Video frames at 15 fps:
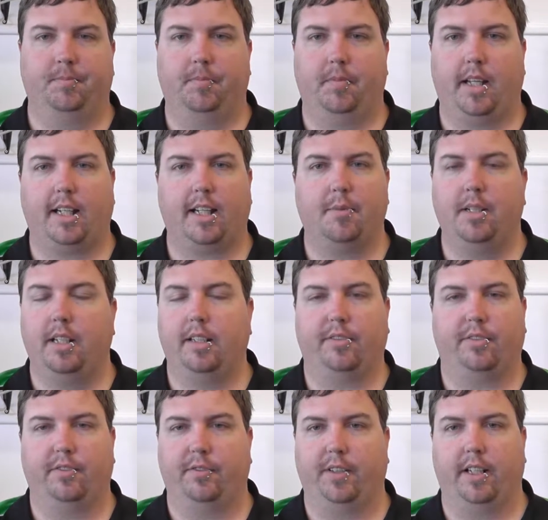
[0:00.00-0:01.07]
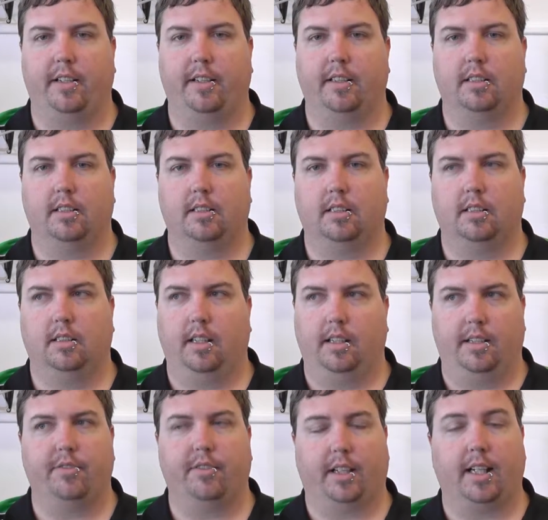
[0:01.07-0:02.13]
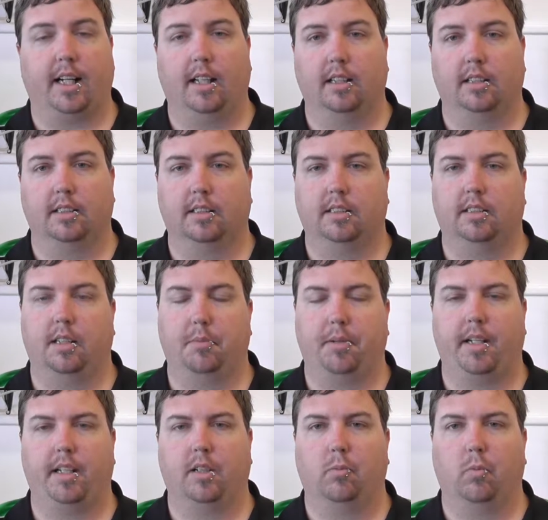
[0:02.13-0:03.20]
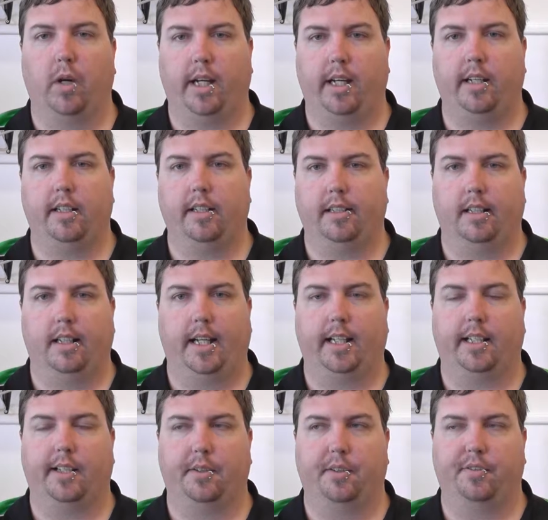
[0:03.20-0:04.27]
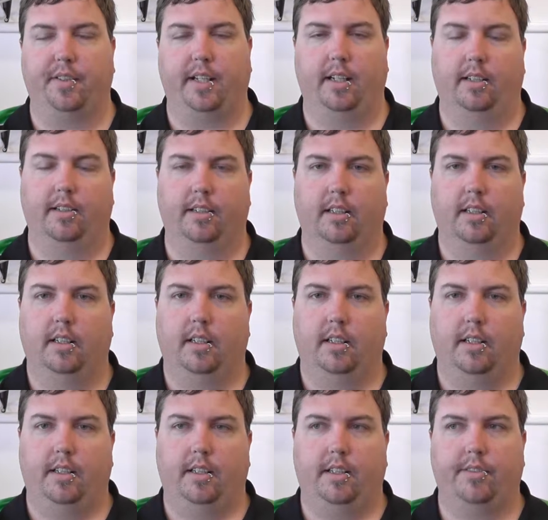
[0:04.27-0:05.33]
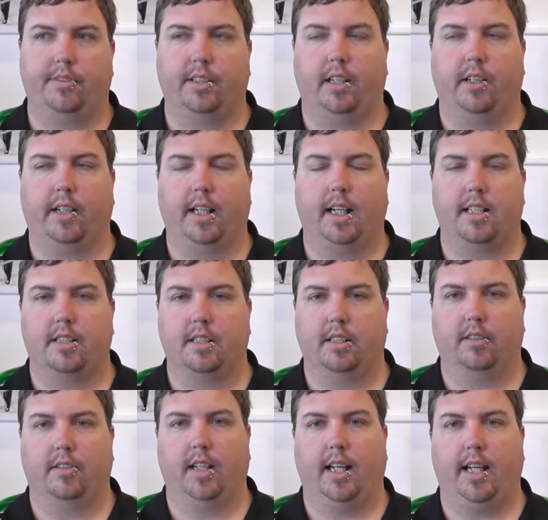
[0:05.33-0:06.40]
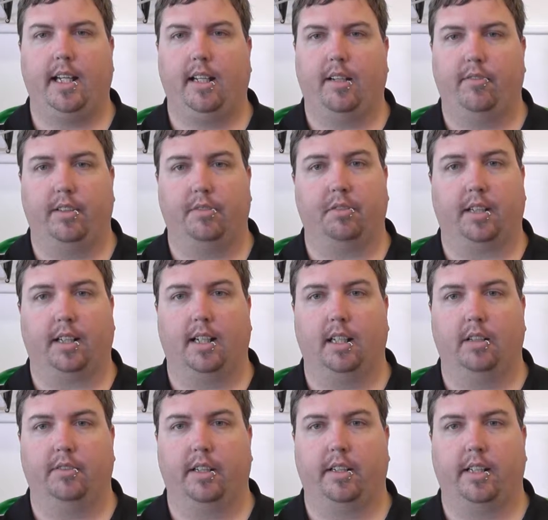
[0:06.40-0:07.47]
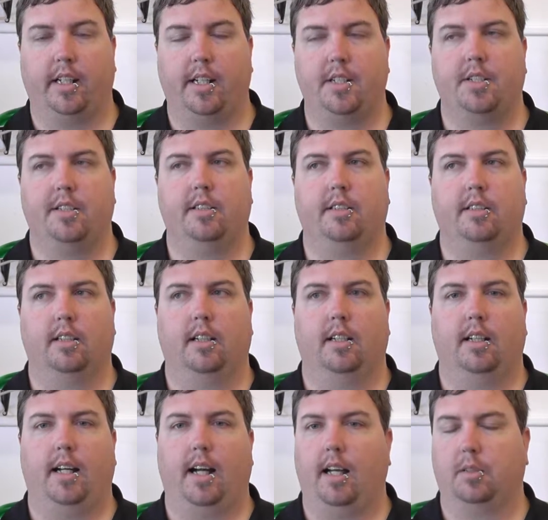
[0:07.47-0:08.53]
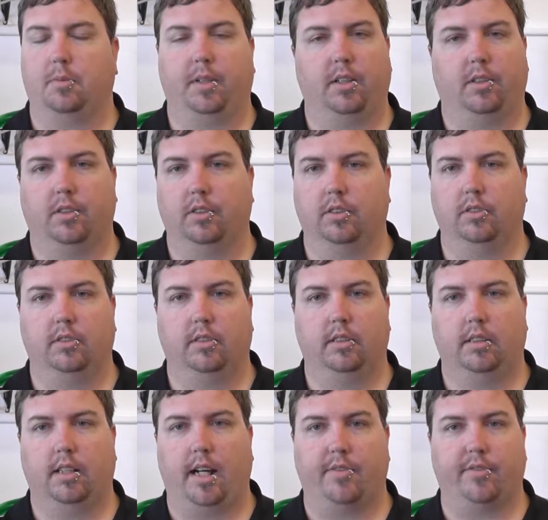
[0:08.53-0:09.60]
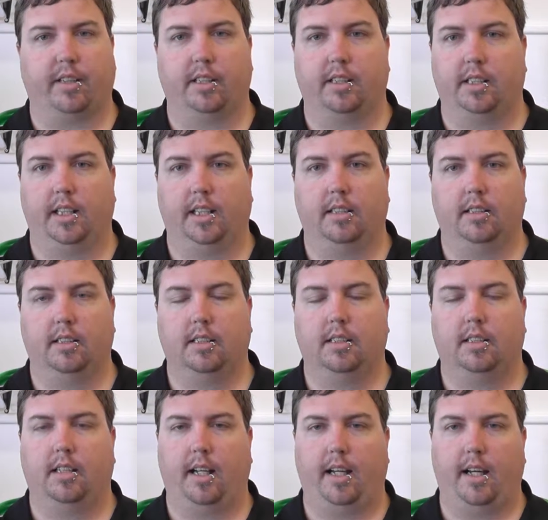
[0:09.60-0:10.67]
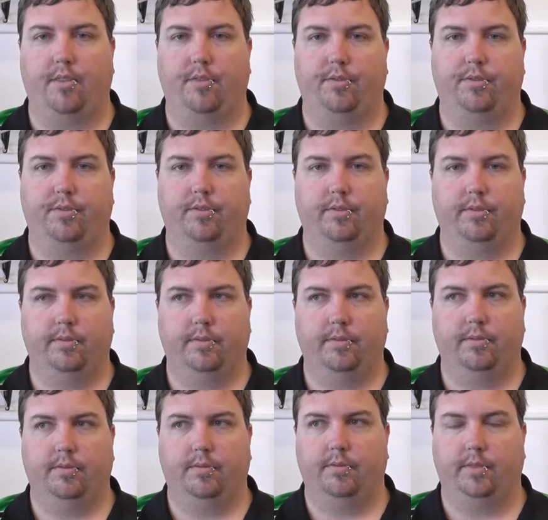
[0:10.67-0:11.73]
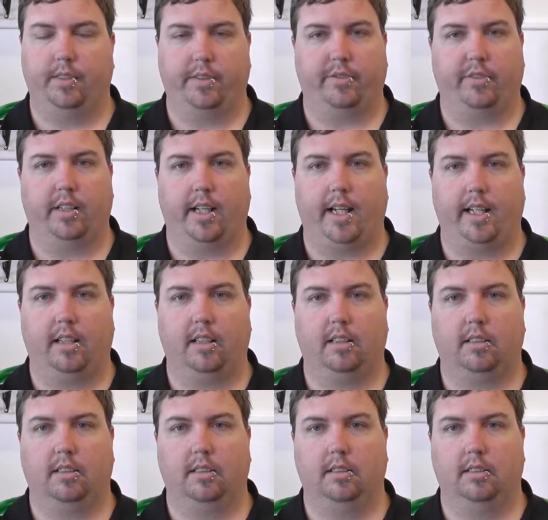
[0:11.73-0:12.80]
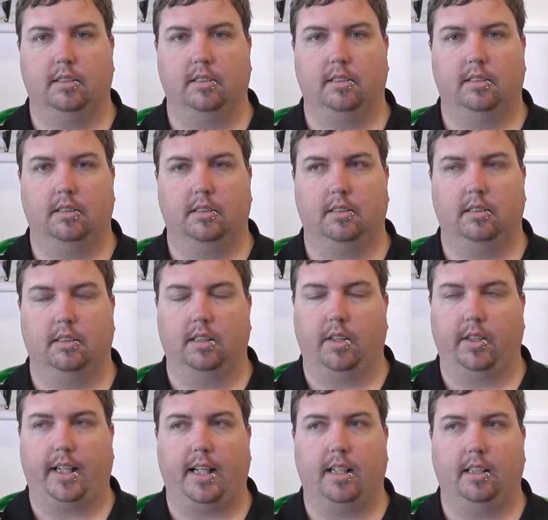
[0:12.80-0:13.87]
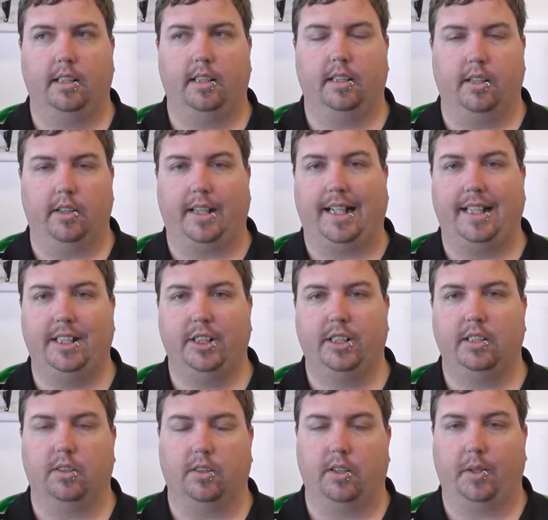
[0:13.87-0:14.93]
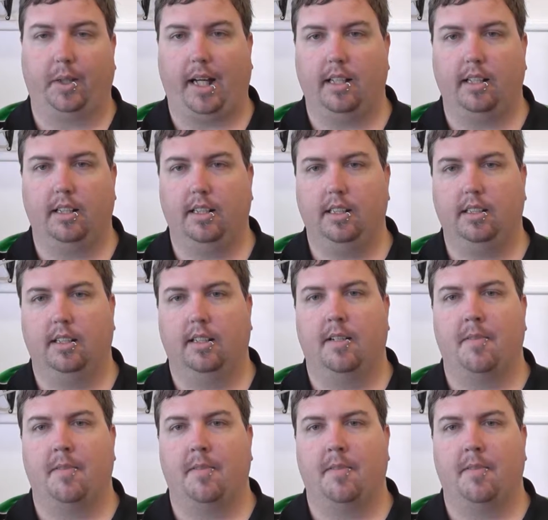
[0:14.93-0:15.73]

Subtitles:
they come in different variants and different colours depending on where in the lake they were found. Different locations of the lake have different colour variations. As with all African cichlids, they have different lake locations or localities,